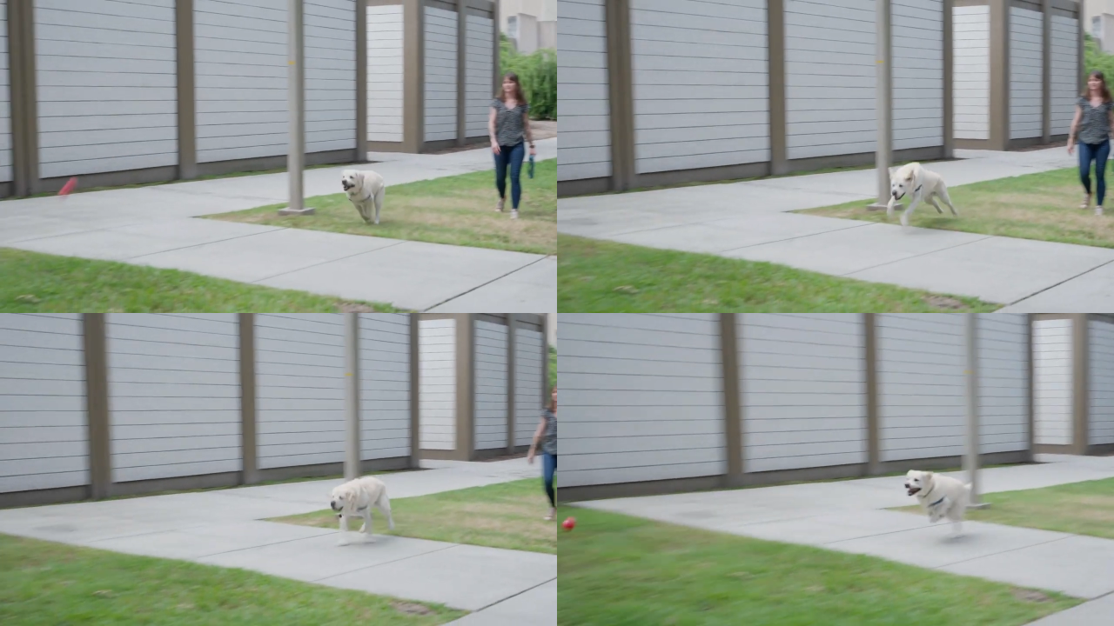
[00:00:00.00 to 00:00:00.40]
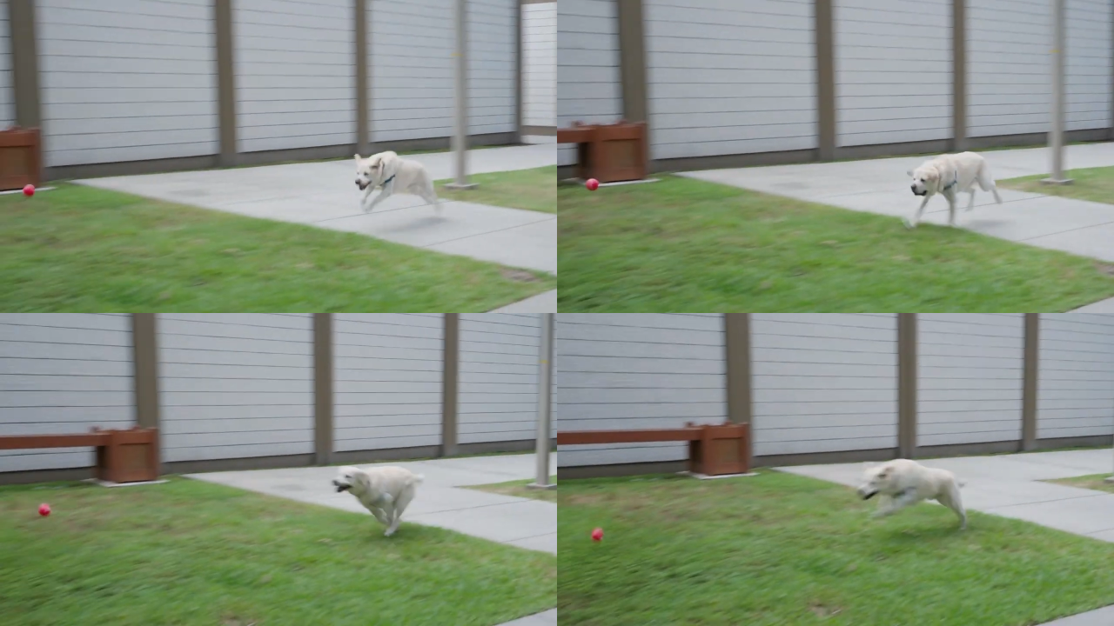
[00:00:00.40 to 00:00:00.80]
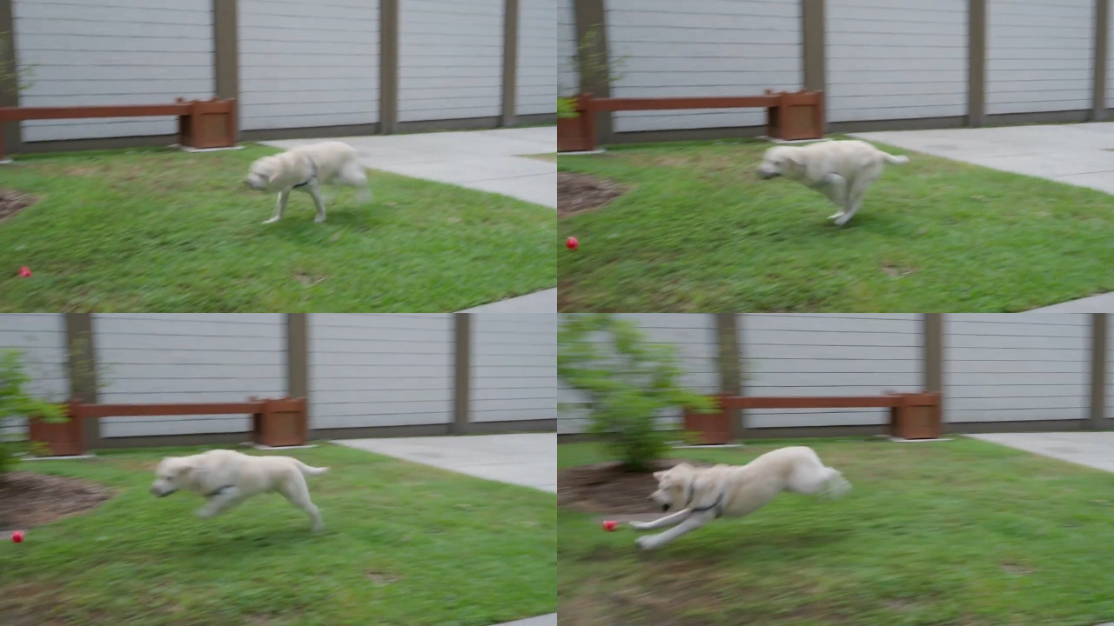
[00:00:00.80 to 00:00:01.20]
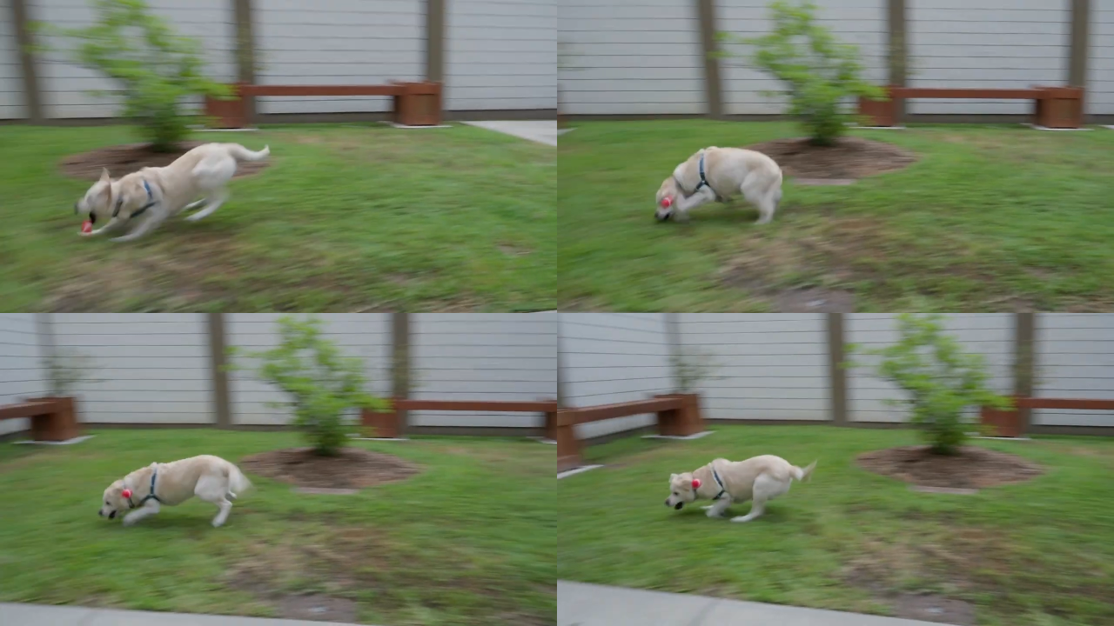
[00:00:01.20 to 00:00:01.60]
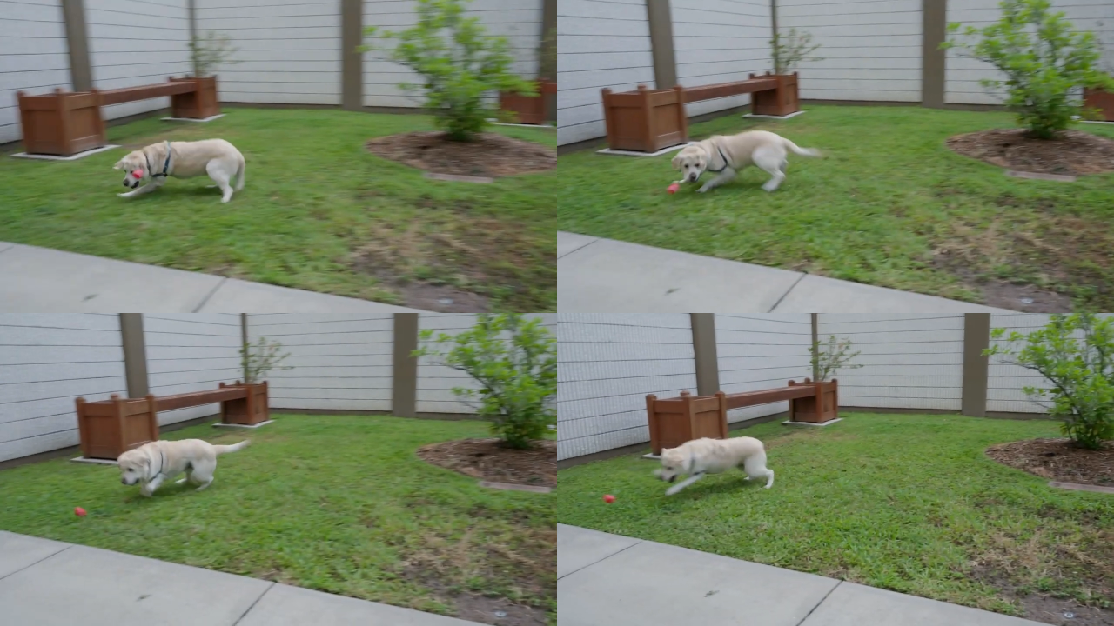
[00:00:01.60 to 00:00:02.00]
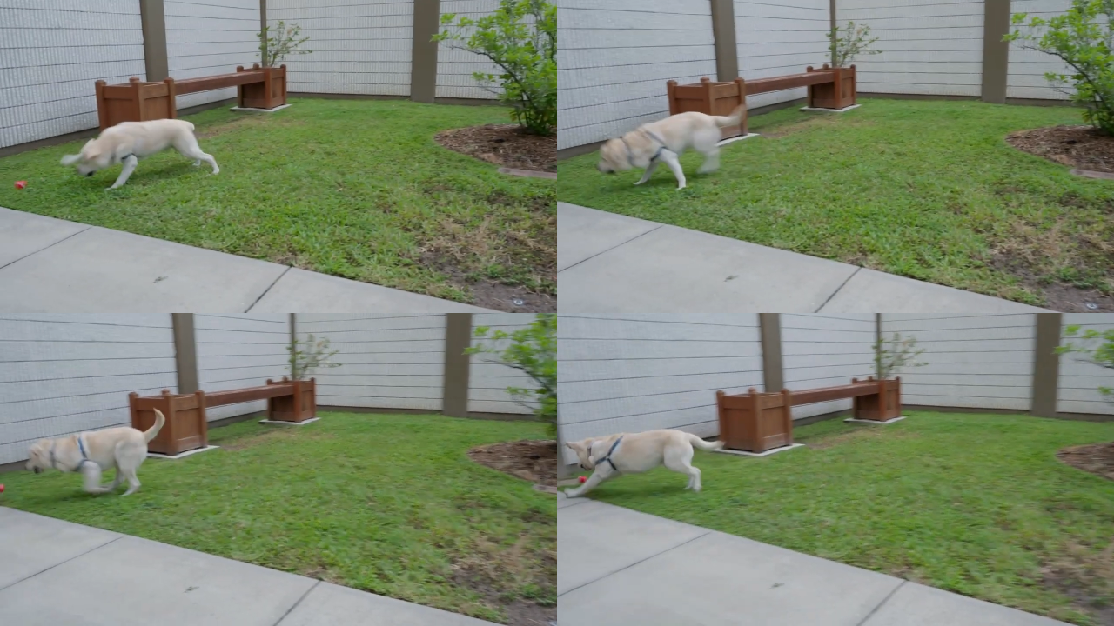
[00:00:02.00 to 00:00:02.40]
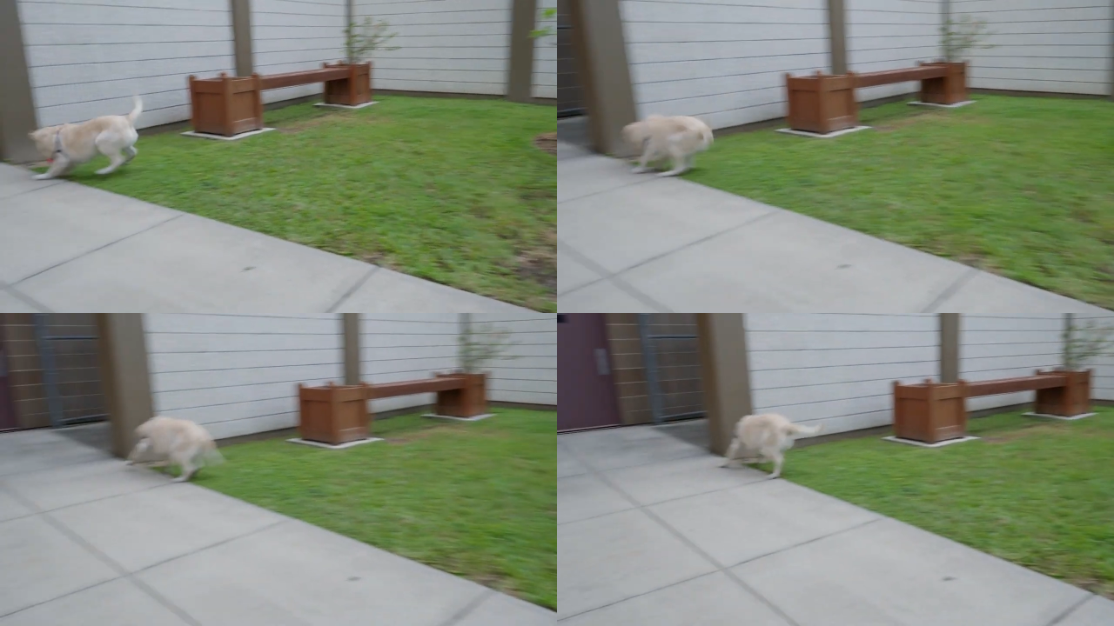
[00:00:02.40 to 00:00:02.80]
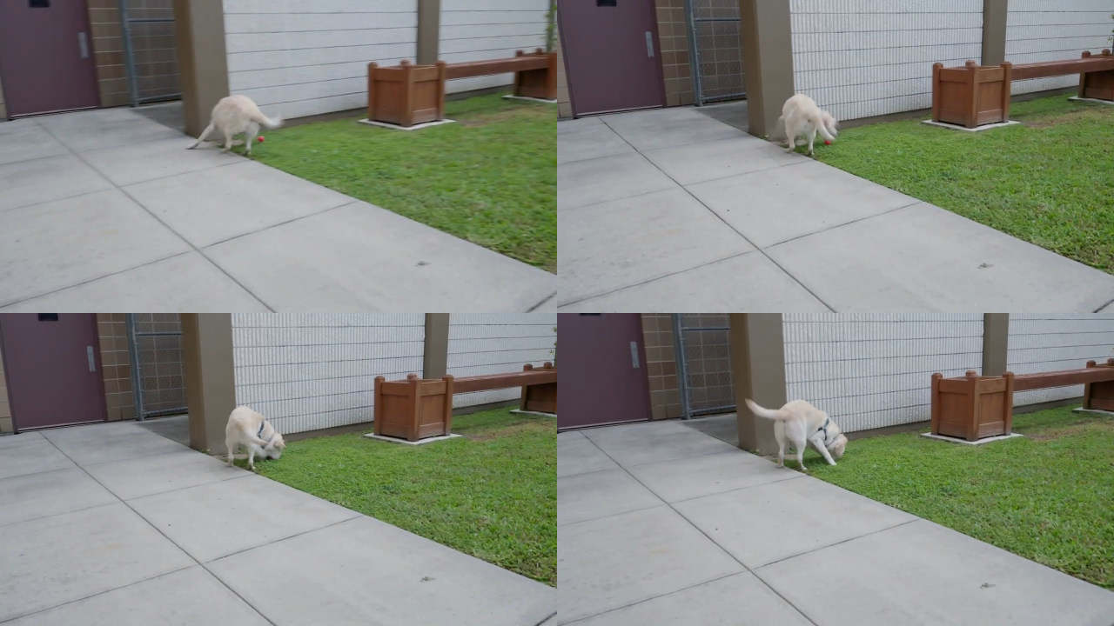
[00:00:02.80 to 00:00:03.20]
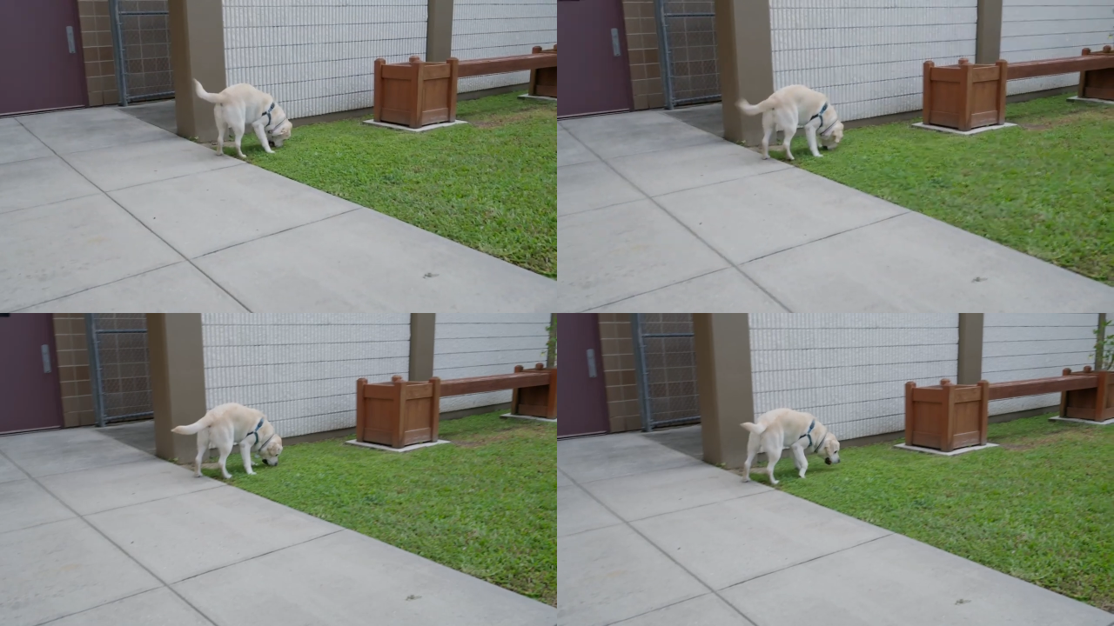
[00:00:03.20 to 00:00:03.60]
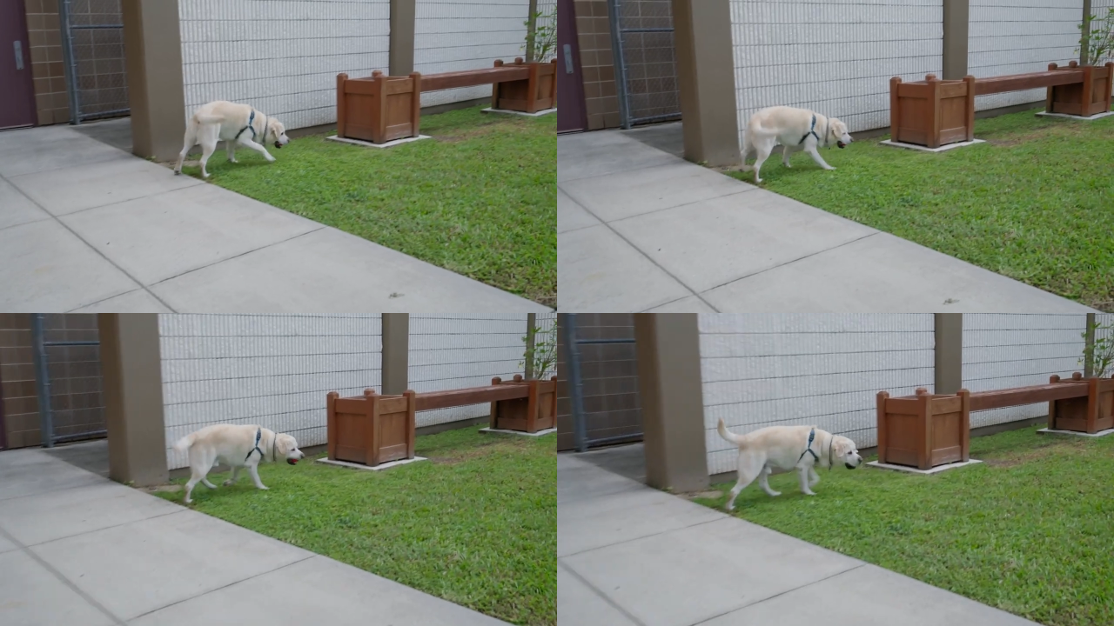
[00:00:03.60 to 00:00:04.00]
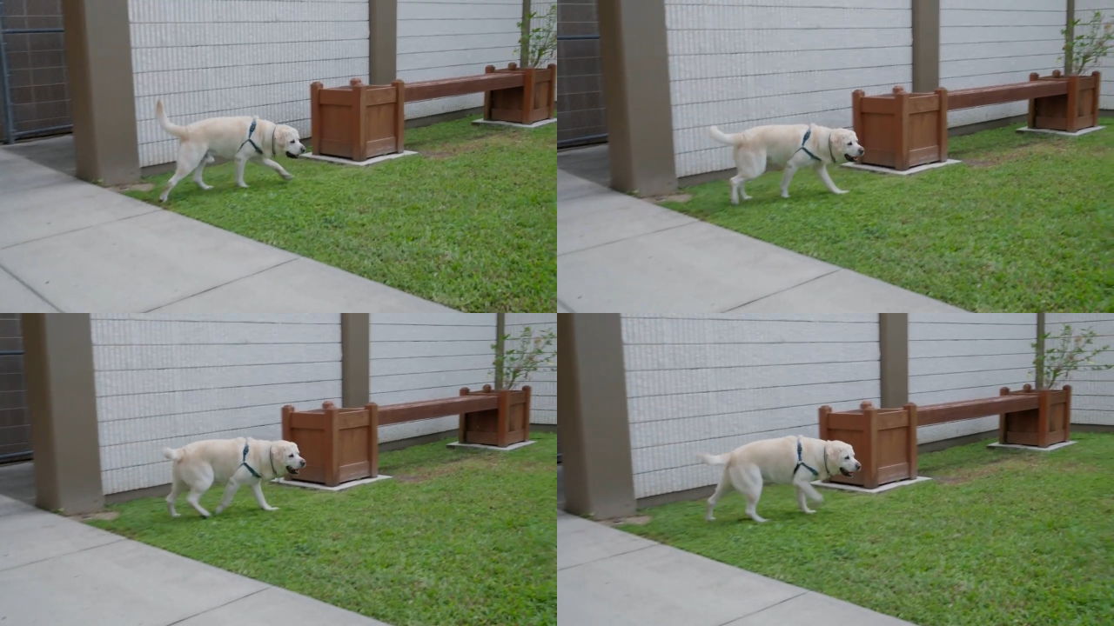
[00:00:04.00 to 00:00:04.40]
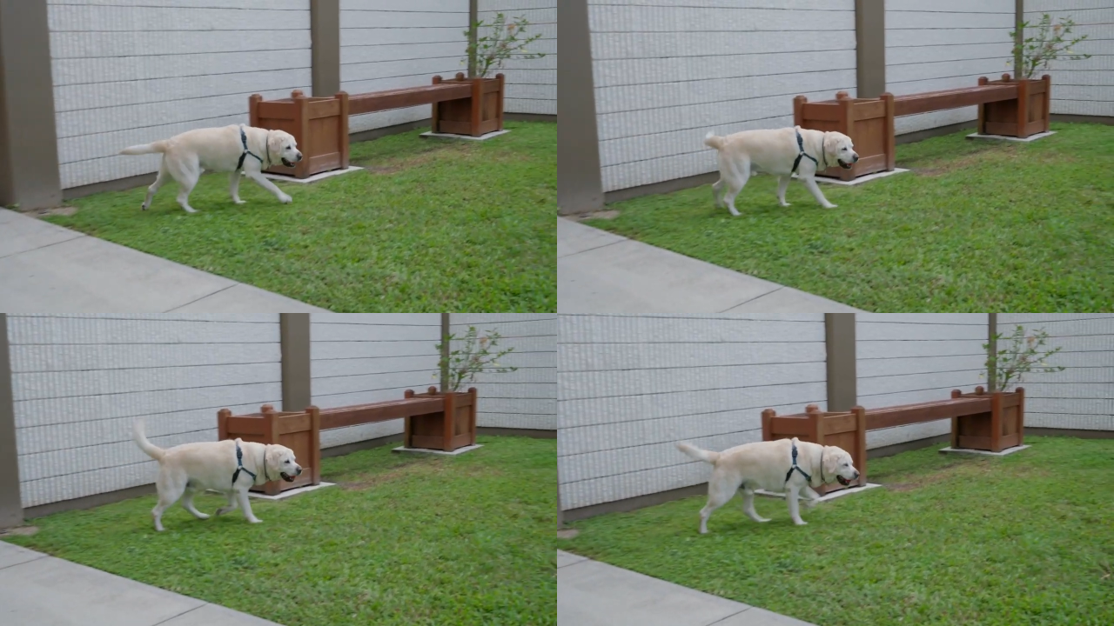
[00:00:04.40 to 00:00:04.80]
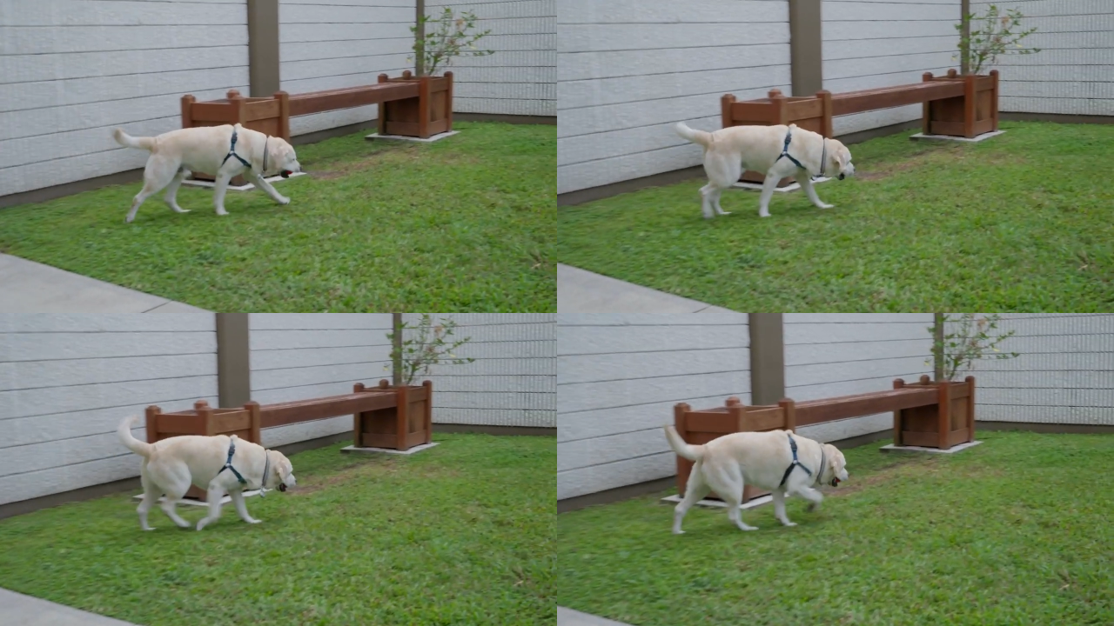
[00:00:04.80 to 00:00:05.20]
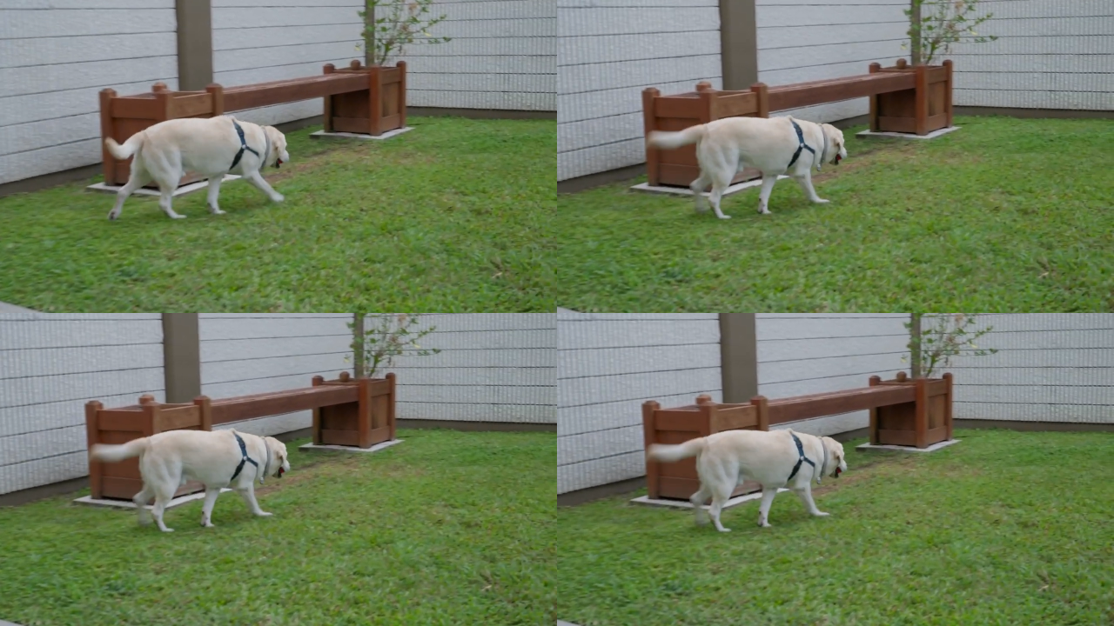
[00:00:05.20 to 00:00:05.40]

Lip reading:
(no speaker visible)